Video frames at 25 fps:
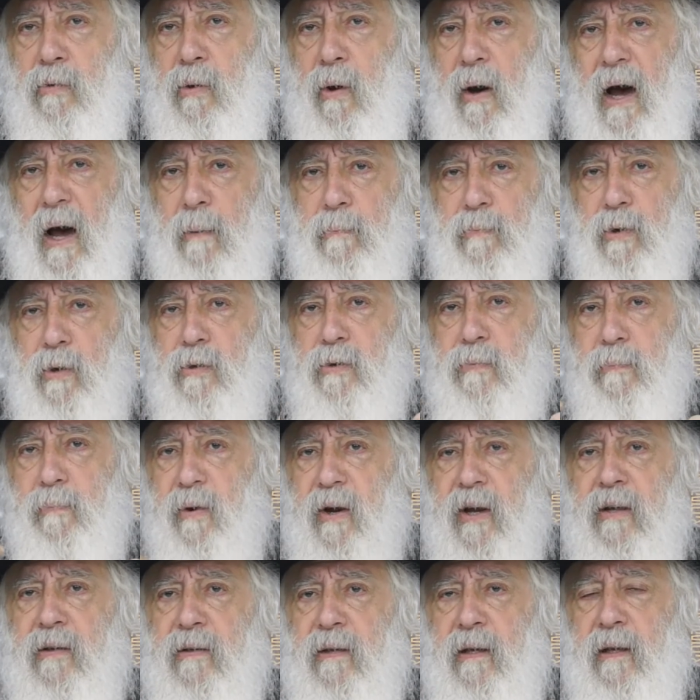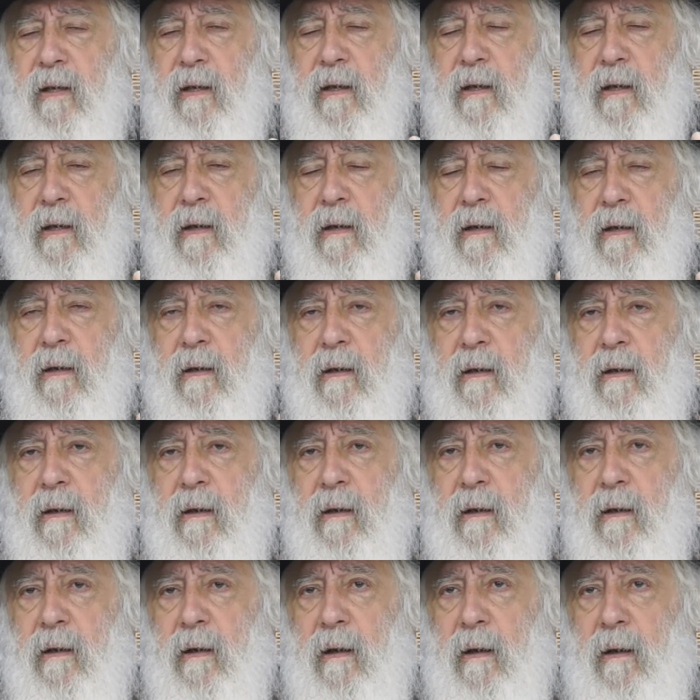I'm not pretty.
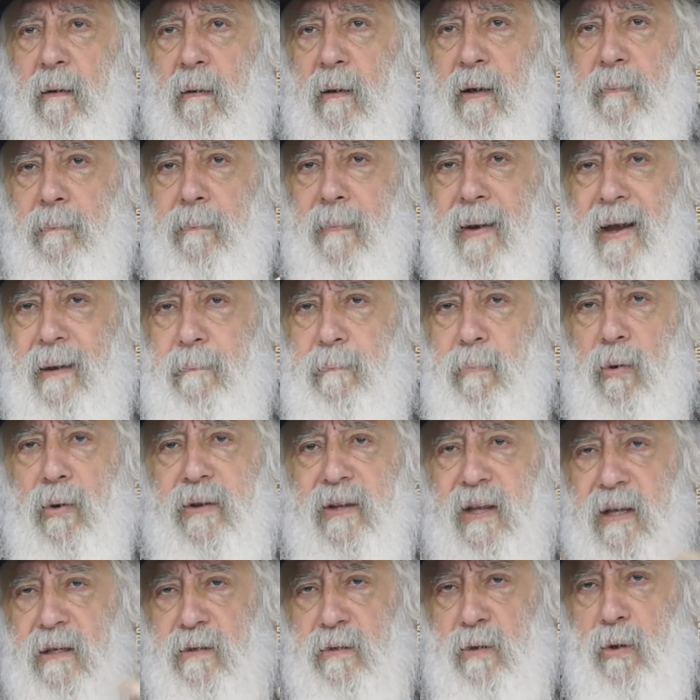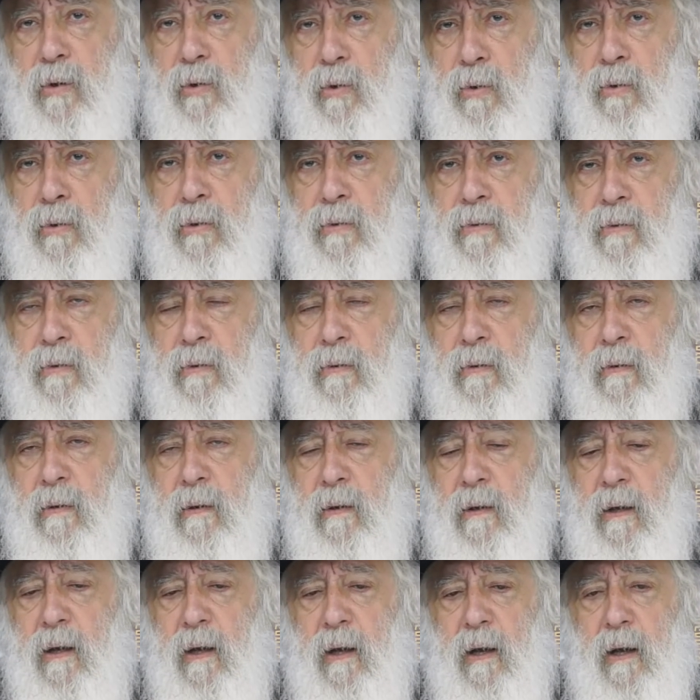My body is no good.
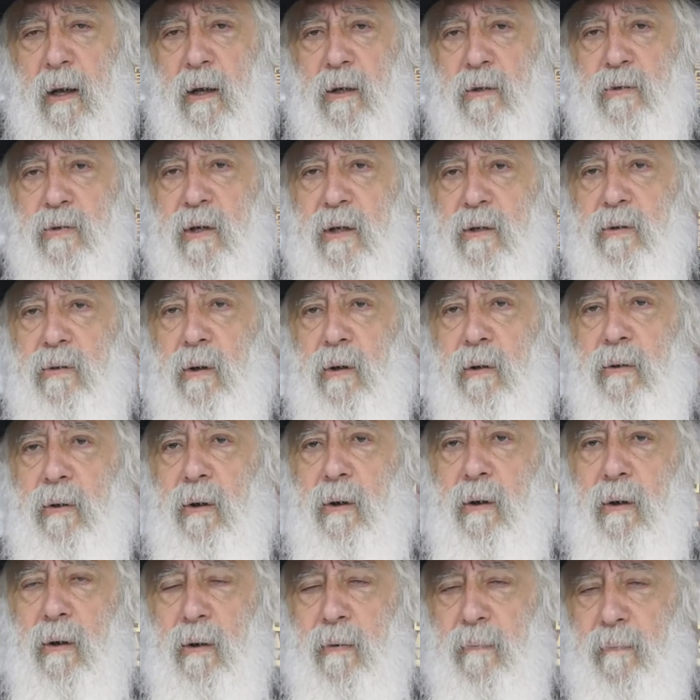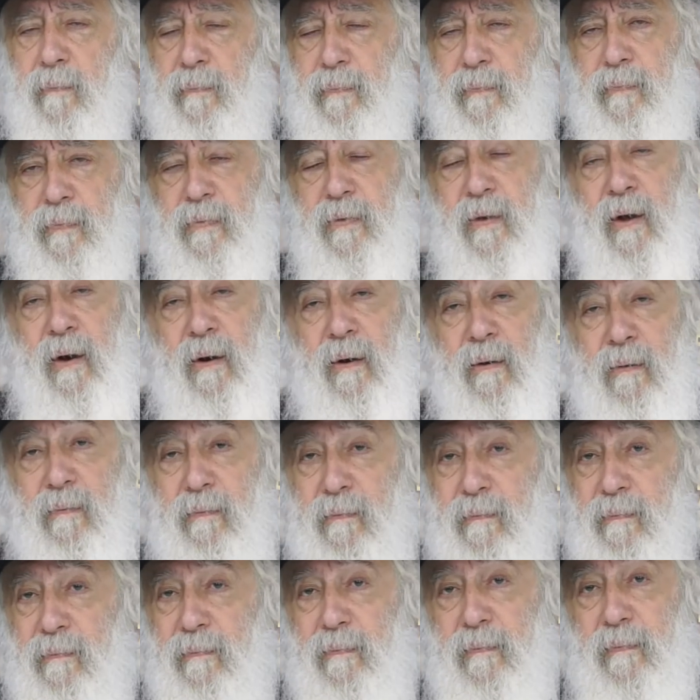So he told her, no,
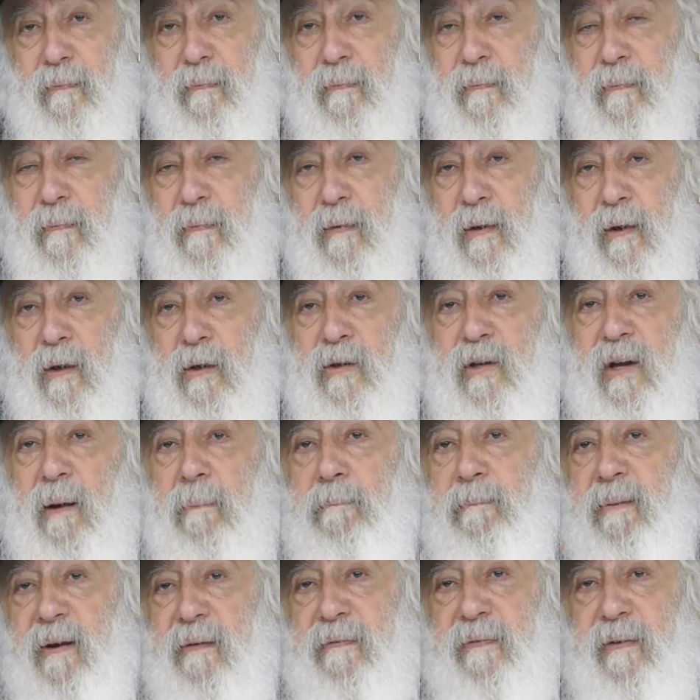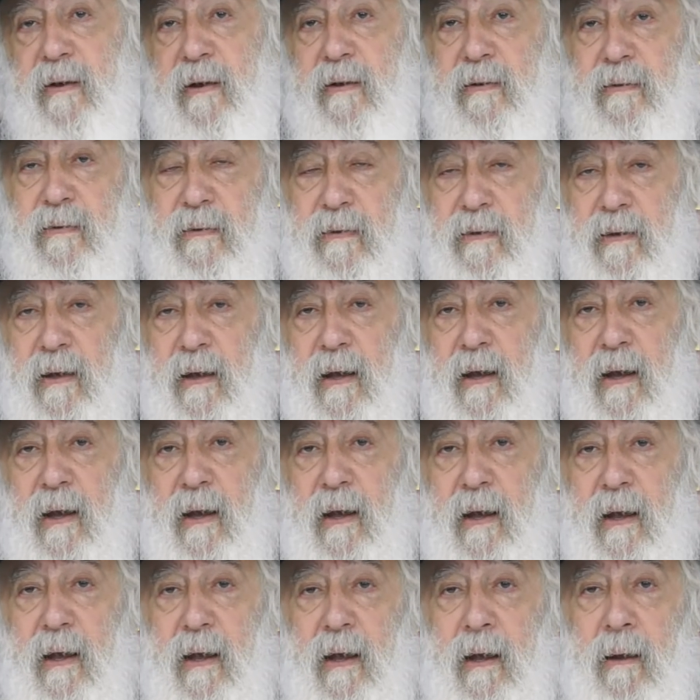you are perfect.
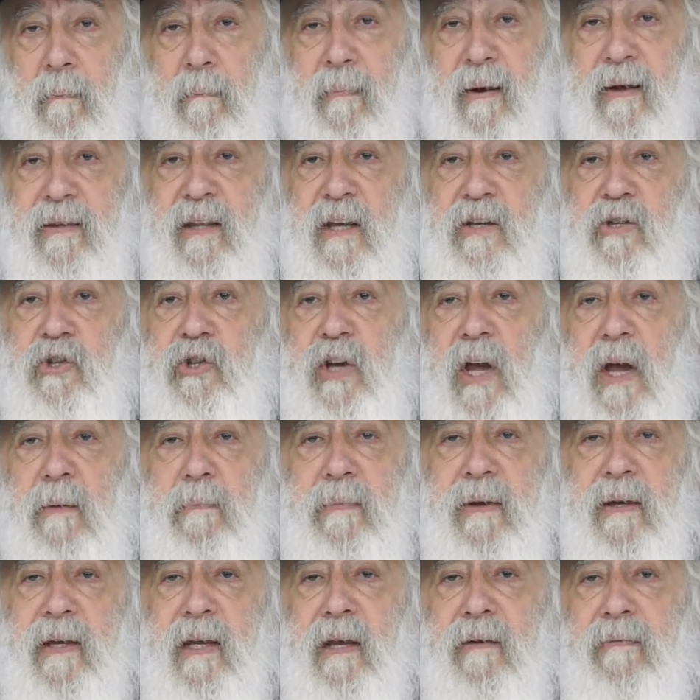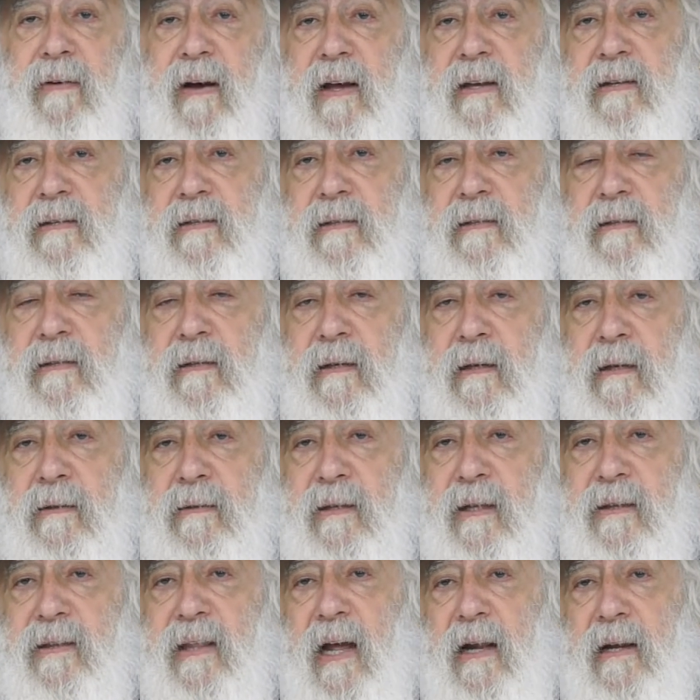But Hashem, he give us
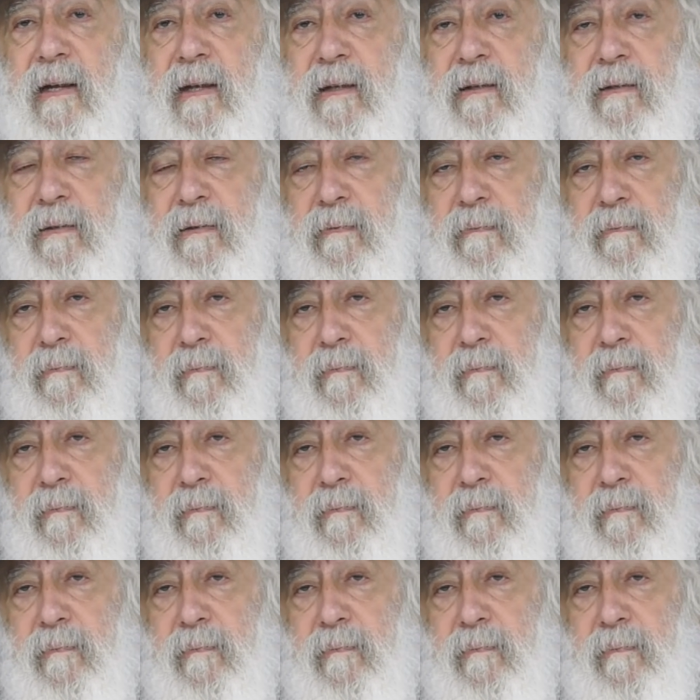the talit.